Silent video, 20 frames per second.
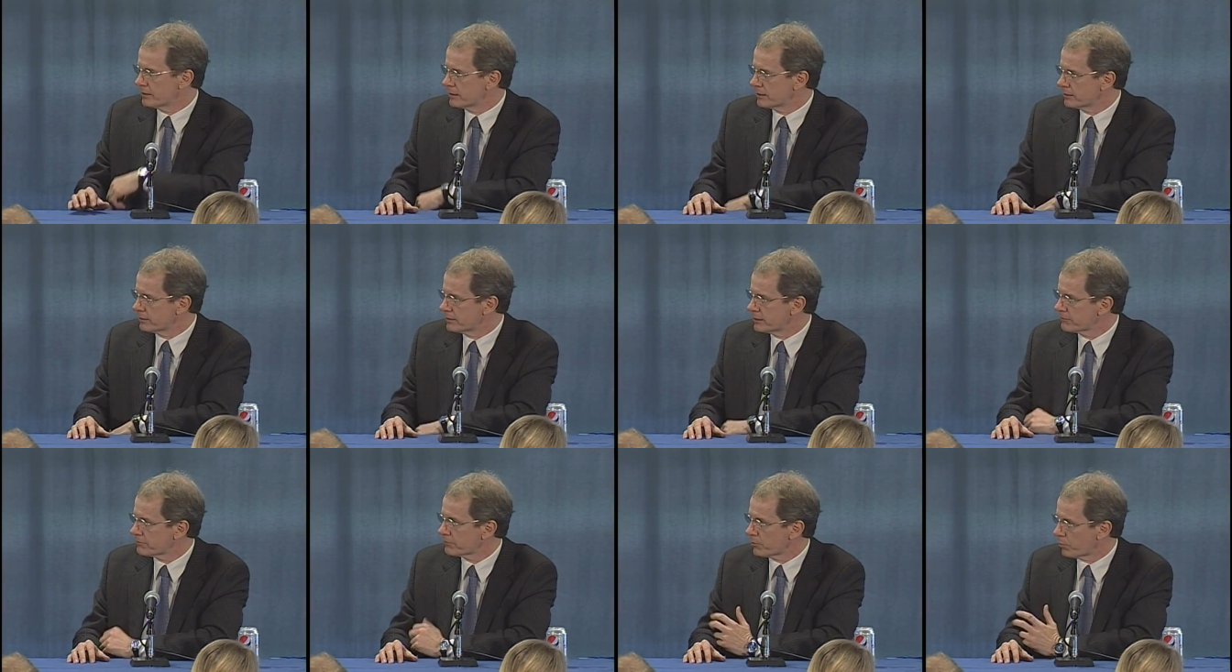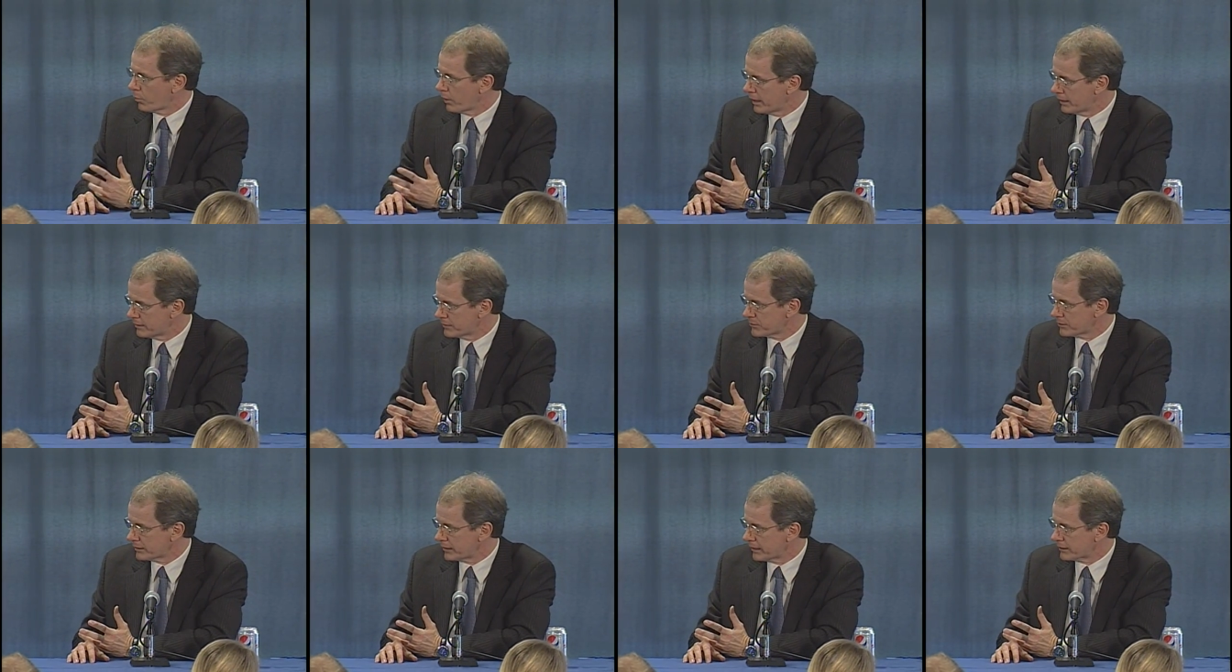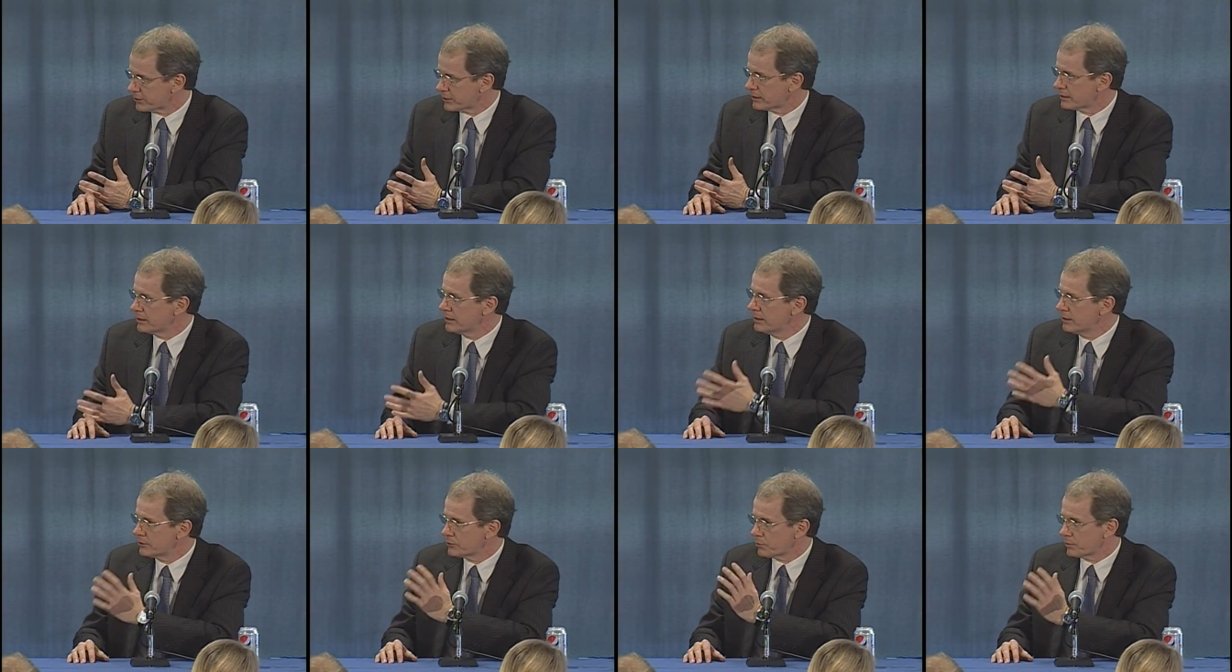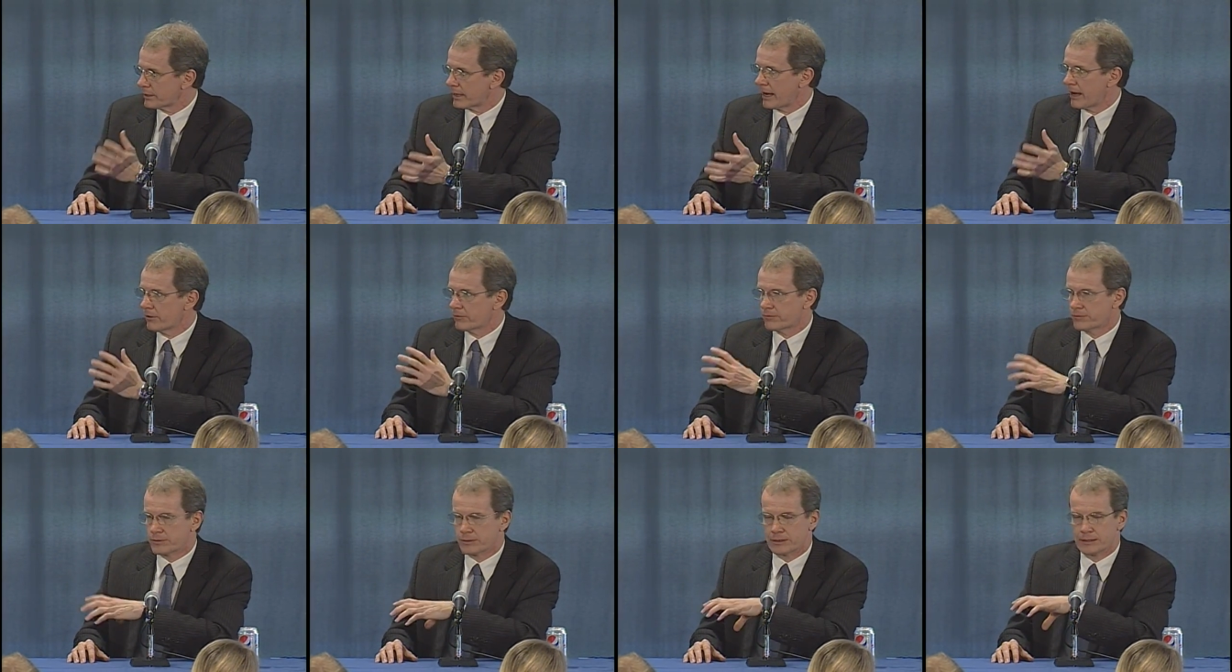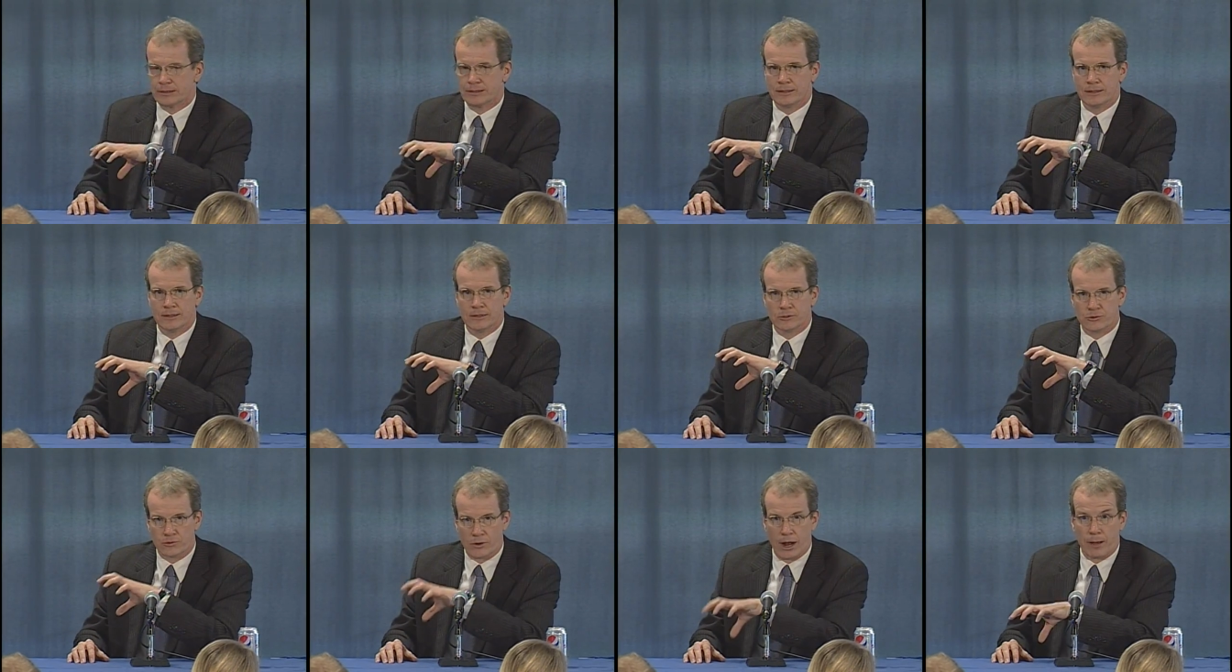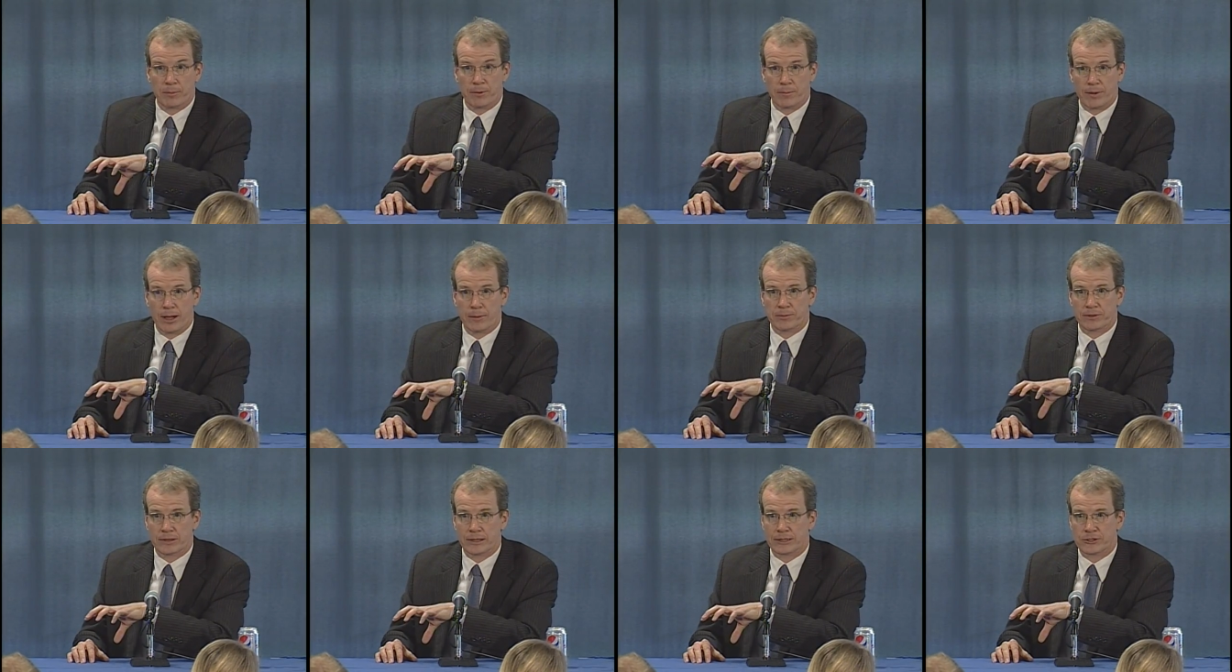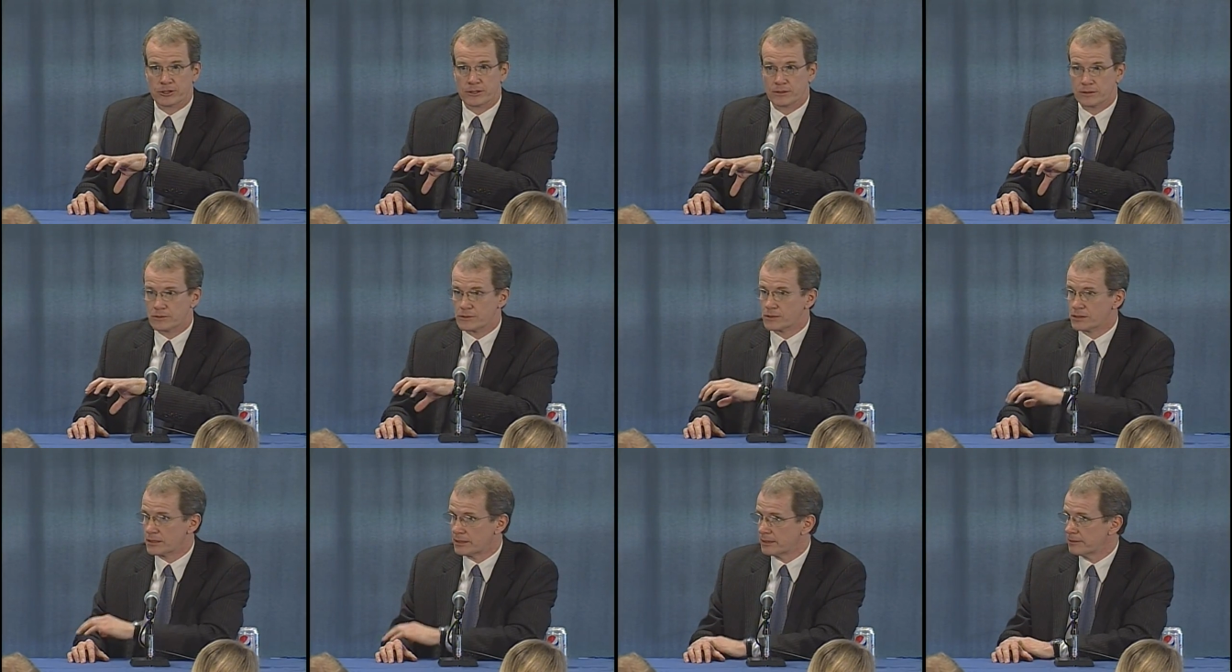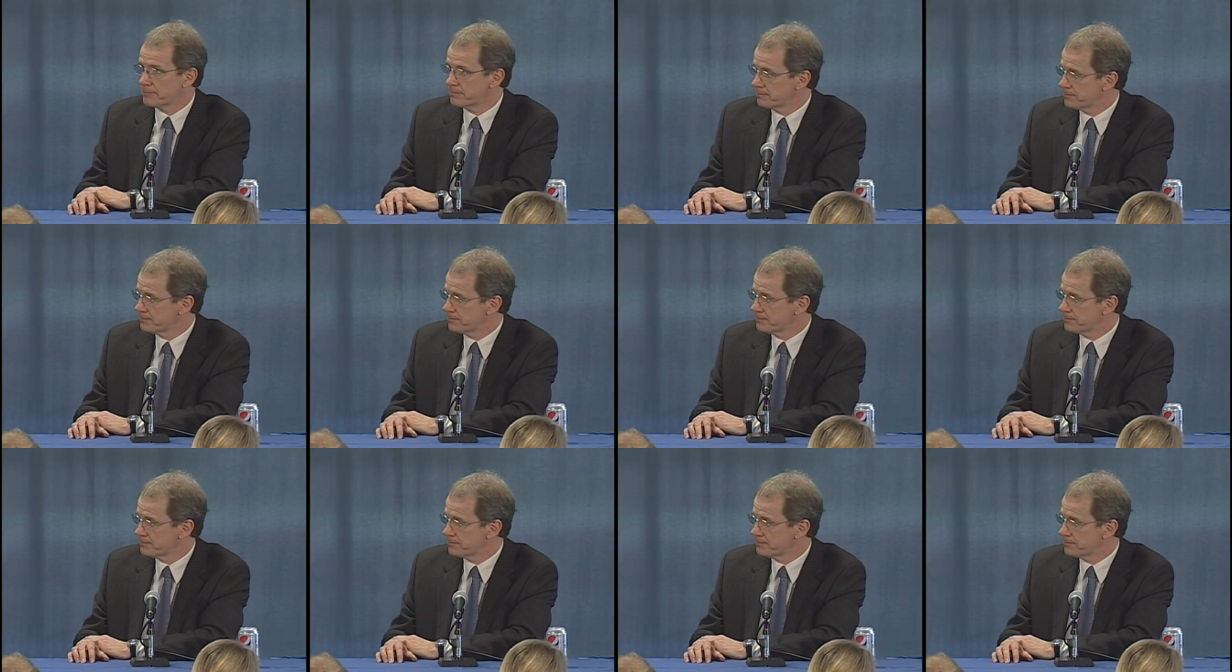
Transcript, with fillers: in a different way this election to account for the drop in population in the city.